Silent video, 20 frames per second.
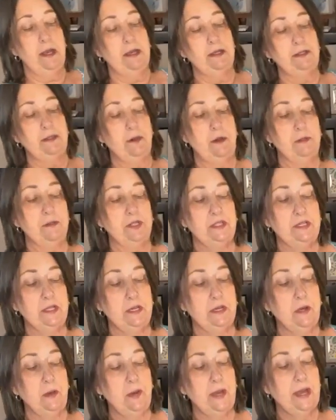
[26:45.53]
Okay, so I'm just
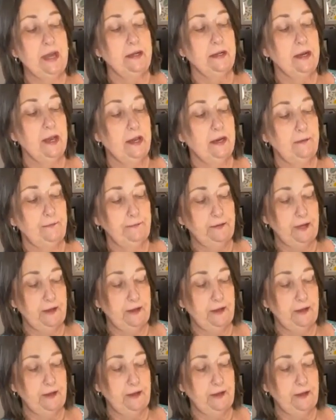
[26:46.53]
gonna go ahead and kind of